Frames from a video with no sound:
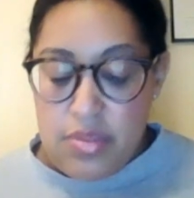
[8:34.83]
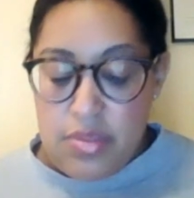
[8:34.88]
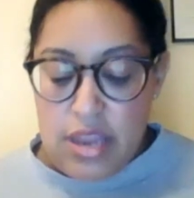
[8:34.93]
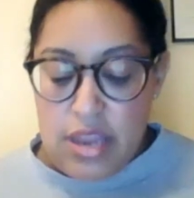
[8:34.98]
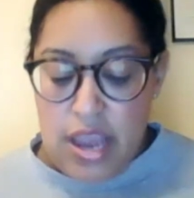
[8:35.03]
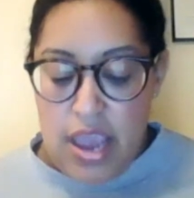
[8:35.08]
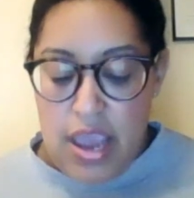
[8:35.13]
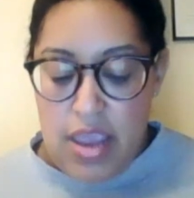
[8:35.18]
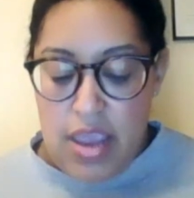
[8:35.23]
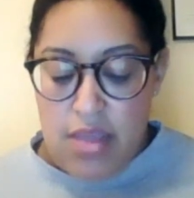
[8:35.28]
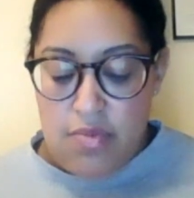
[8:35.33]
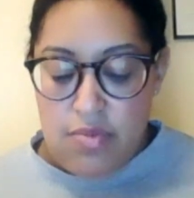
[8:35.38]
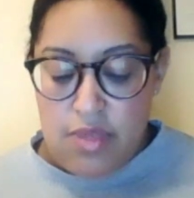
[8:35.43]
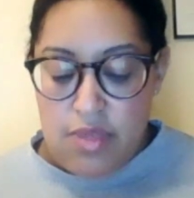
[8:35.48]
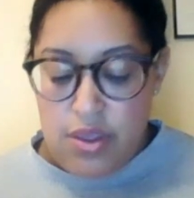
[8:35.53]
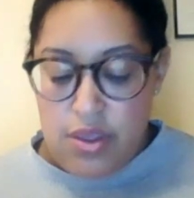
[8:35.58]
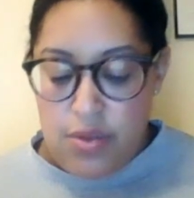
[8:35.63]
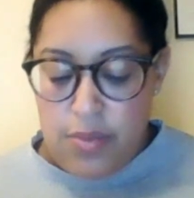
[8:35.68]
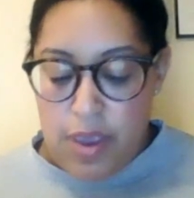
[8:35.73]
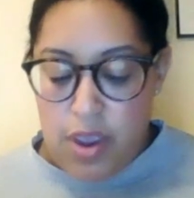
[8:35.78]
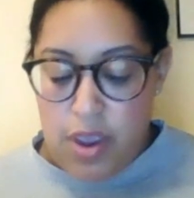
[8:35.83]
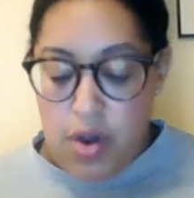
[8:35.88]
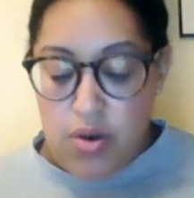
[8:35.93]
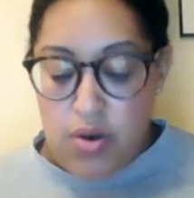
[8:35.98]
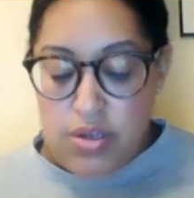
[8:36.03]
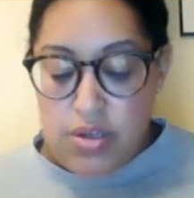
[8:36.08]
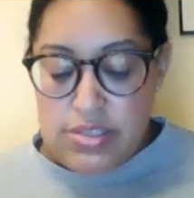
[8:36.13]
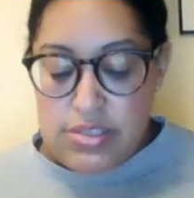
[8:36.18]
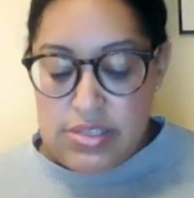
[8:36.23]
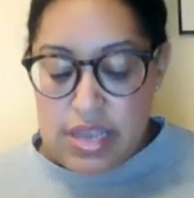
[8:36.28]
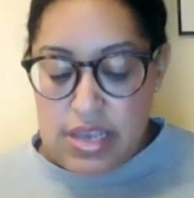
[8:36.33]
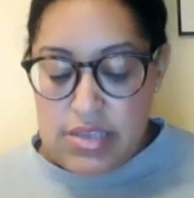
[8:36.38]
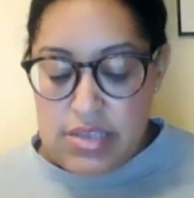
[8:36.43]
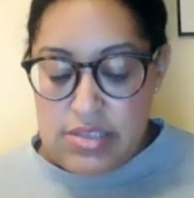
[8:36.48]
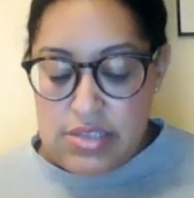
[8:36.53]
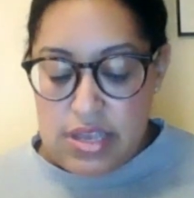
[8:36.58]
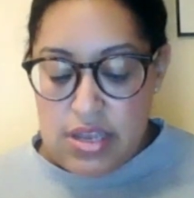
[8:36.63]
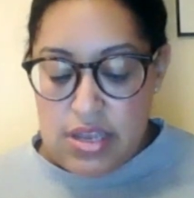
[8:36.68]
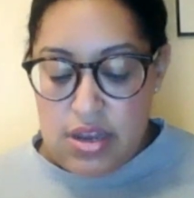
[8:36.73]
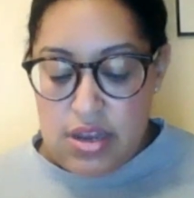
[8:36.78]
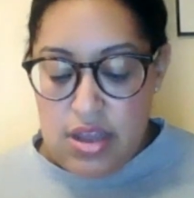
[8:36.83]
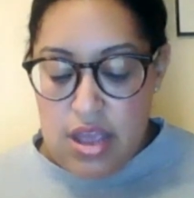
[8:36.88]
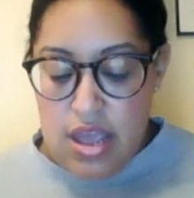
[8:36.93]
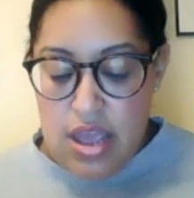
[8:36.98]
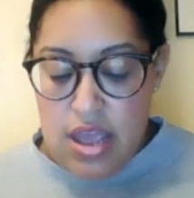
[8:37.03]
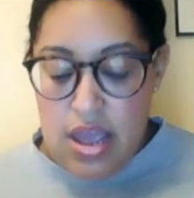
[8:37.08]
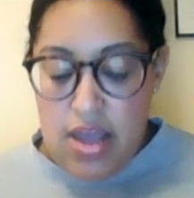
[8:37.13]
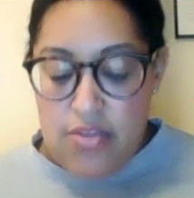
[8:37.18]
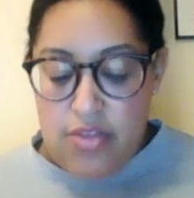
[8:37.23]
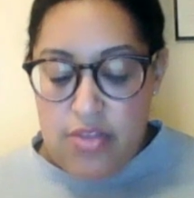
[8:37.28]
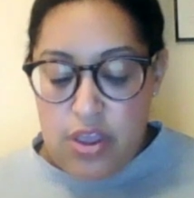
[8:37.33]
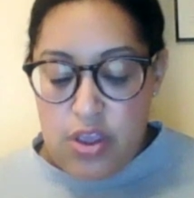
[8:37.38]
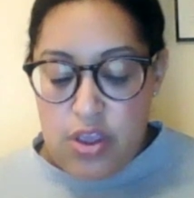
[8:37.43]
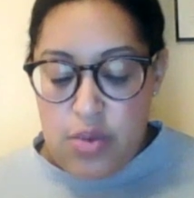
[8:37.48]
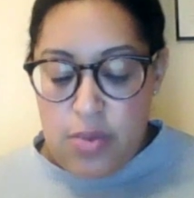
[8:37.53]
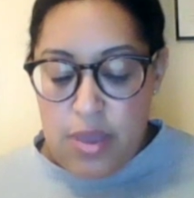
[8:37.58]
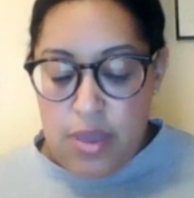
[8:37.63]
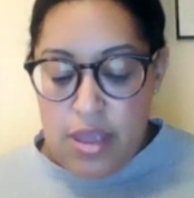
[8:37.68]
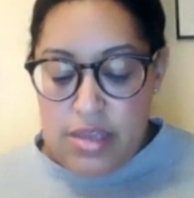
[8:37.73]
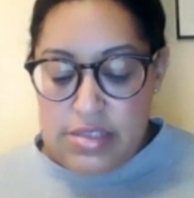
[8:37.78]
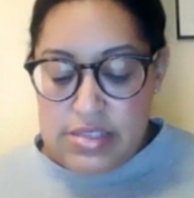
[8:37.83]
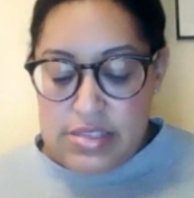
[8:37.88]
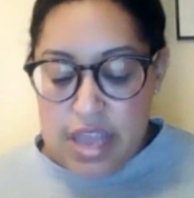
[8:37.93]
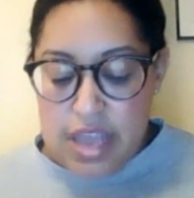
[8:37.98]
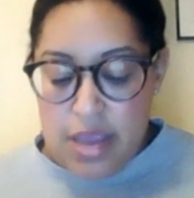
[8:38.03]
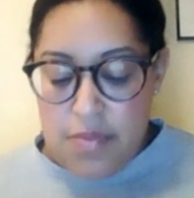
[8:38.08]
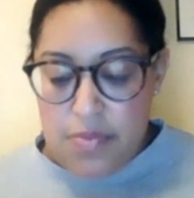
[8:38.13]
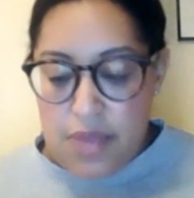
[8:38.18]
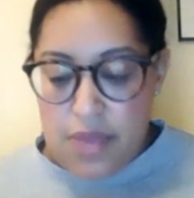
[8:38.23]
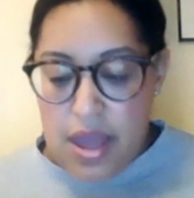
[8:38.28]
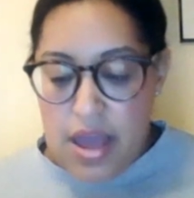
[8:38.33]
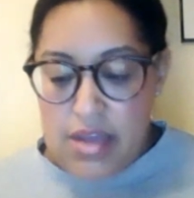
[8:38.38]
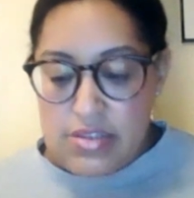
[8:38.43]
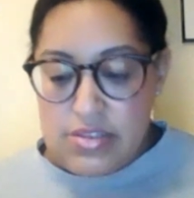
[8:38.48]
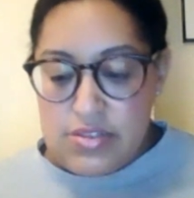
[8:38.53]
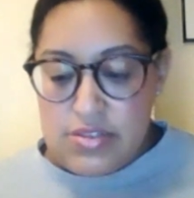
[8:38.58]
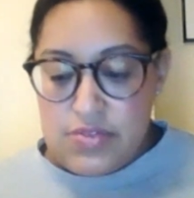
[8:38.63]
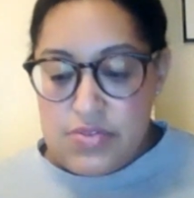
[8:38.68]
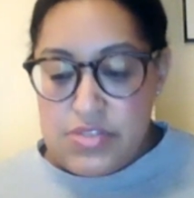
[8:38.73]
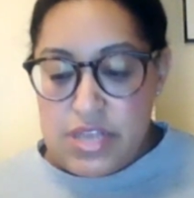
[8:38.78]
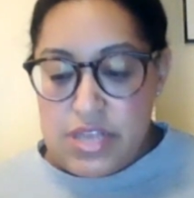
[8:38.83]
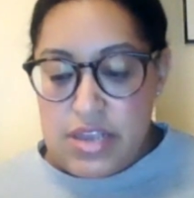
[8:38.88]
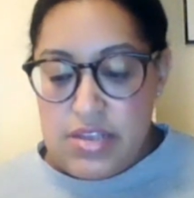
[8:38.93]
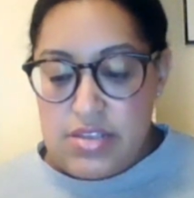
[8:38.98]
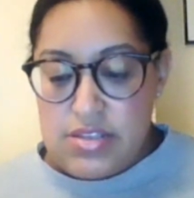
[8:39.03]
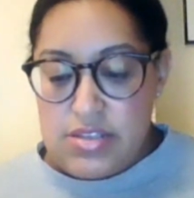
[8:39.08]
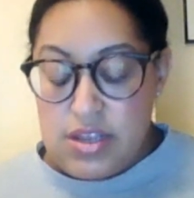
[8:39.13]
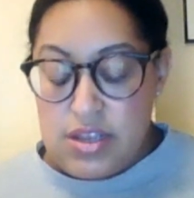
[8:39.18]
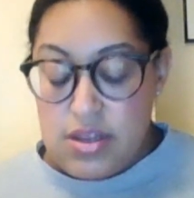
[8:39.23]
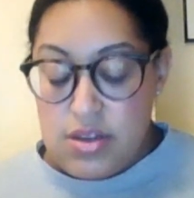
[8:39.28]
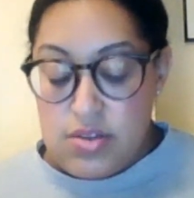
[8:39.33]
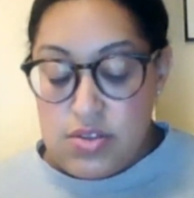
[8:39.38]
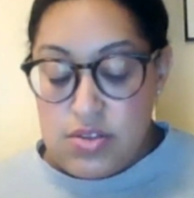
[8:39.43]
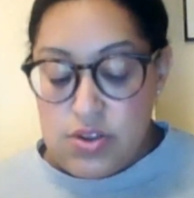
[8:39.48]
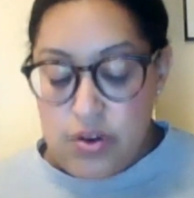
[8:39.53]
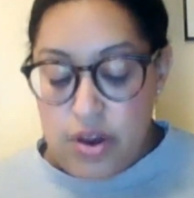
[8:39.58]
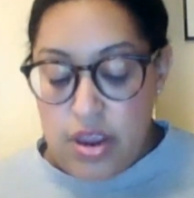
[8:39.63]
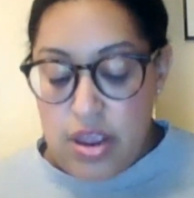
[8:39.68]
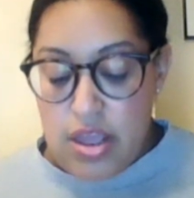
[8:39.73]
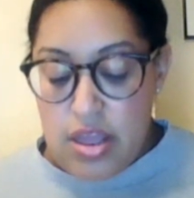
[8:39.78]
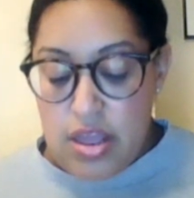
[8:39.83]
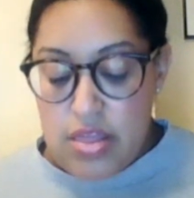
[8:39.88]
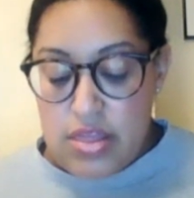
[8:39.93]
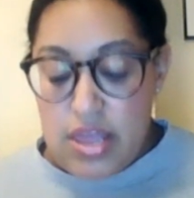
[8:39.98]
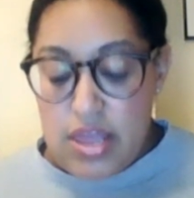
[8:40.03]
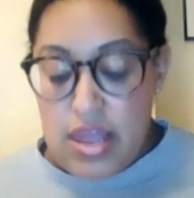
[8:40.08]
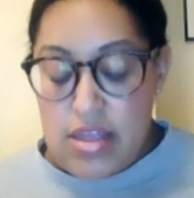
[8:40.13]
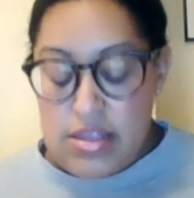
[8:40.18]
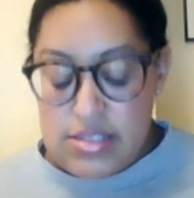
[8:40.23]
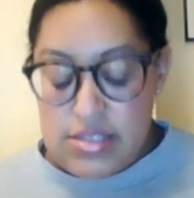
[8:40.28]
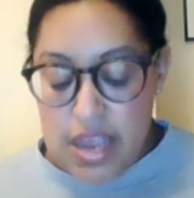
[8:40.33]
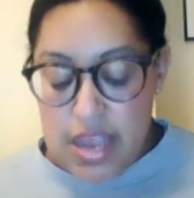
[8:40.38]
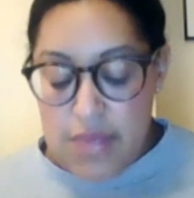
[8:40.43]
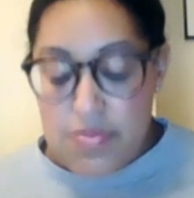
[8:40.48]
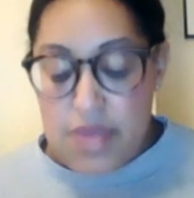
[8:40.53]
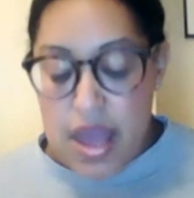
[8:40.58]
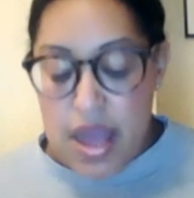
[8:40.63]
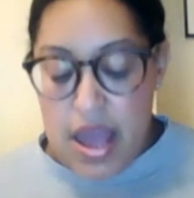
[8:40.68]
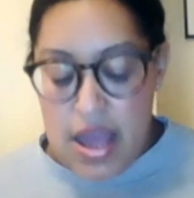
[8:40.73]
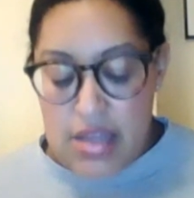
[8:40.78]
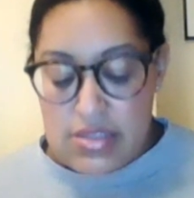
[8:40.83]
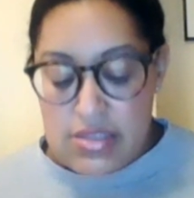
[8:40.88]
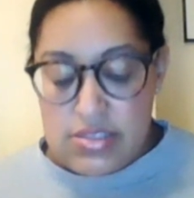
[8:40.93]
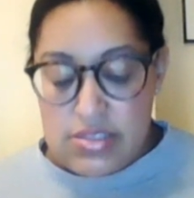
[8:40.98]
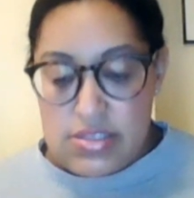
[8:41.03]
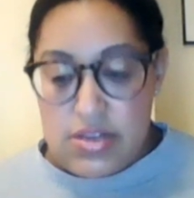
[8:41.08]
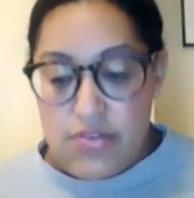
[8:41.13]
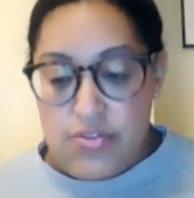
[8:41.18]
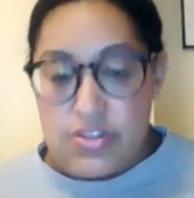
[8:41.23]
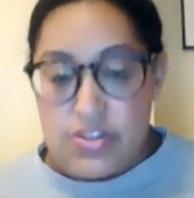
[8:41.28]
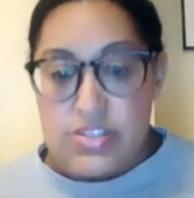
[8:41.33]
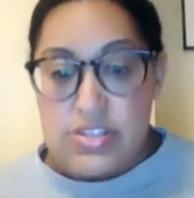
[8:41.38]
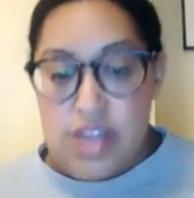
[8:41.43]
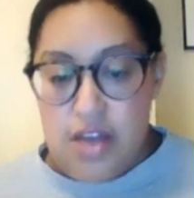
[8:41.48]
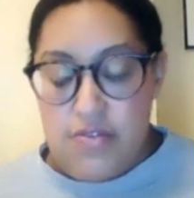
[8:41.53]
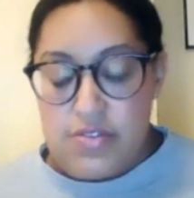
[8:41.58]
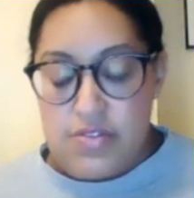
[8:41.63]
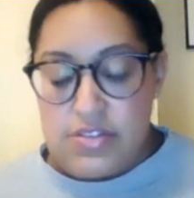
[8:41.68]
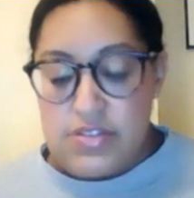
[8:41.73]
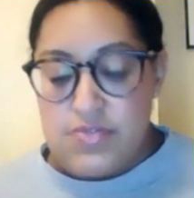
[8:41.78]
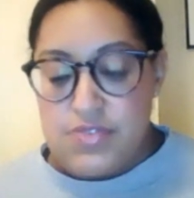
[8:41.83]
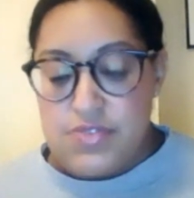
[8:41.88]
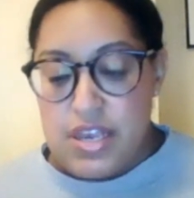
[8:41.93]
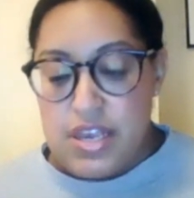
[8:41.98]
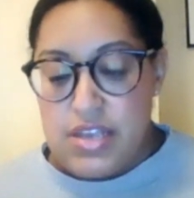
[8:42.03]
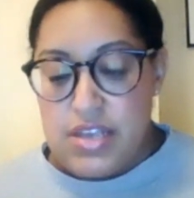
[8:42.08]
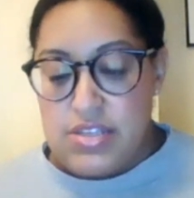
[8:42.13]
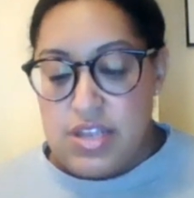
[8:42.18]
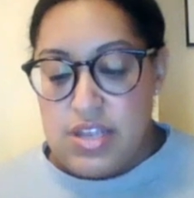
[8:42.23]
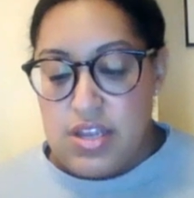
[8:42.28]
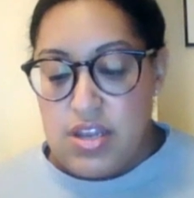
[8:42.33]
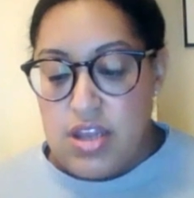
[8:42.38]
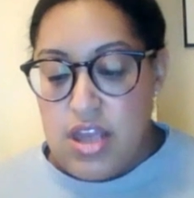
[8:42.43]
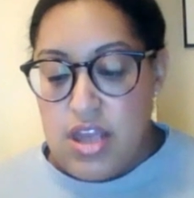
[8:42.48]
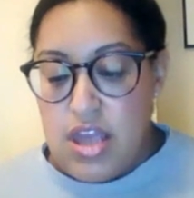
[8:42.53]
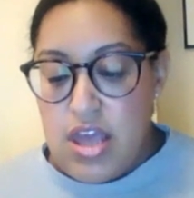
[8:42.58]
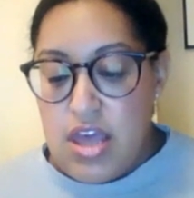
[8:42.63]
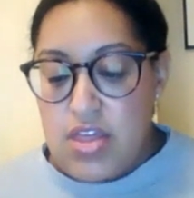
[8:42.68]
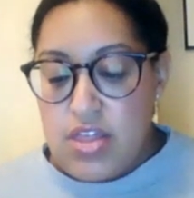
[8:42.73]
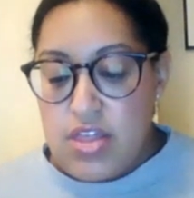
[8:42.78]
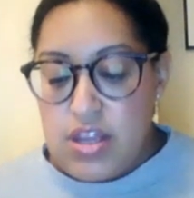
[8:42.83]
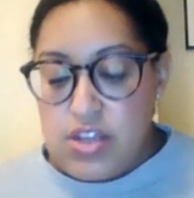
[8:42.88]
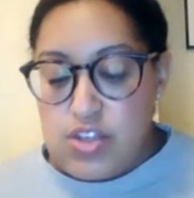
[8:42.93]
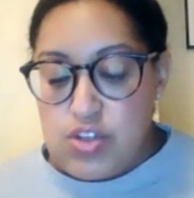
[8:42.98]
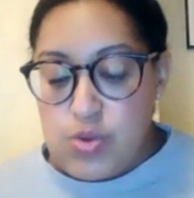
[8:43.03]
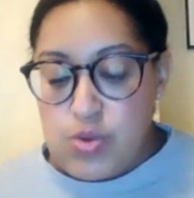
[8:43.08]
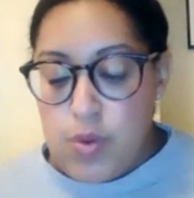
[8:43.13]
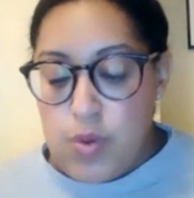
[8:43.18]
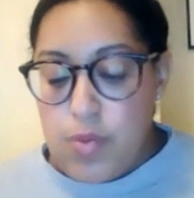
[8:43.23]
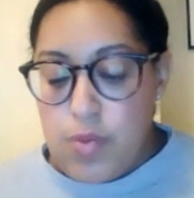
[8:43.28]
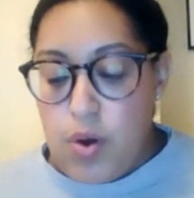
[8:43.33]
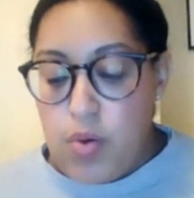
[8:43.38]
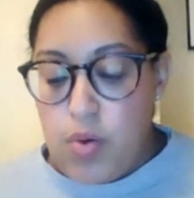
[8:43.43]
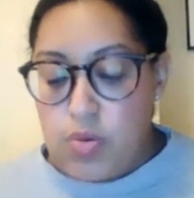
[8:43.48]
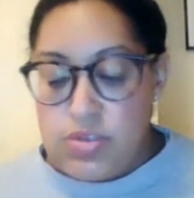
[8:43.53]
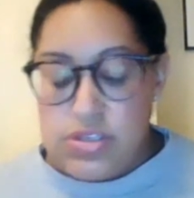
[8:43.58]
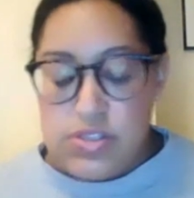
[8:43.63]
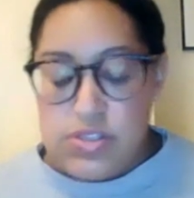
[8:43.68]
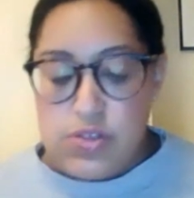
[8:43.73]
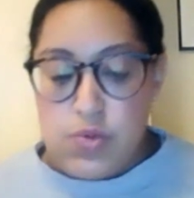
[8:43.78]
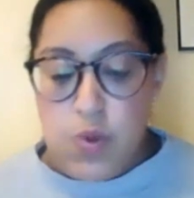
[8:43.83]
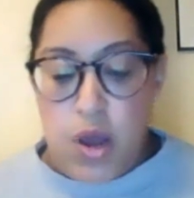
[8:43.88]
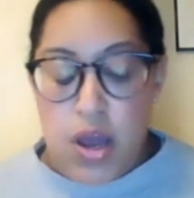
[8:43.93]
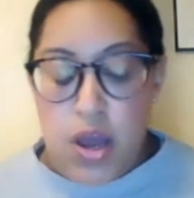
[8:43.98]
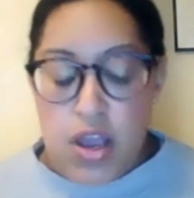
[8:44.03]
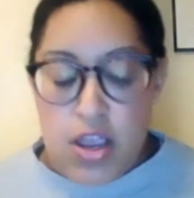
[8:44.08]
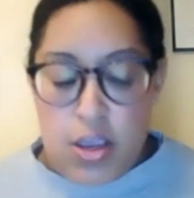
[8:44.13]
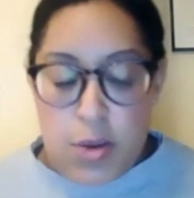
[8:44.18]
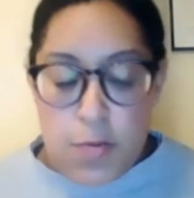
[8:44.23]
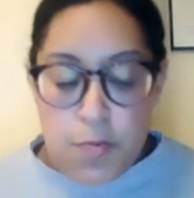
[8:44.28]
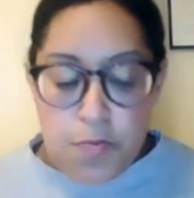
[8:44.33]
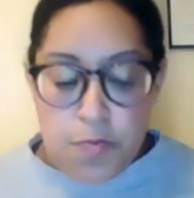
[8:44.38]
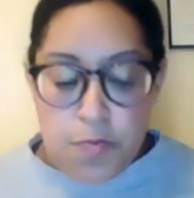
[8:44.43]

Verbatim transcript: yea, that you may conquer Satan, and that you may escape the hands of Satan, sorry, that escape the hands of the servants of Satan, that do uphold his work.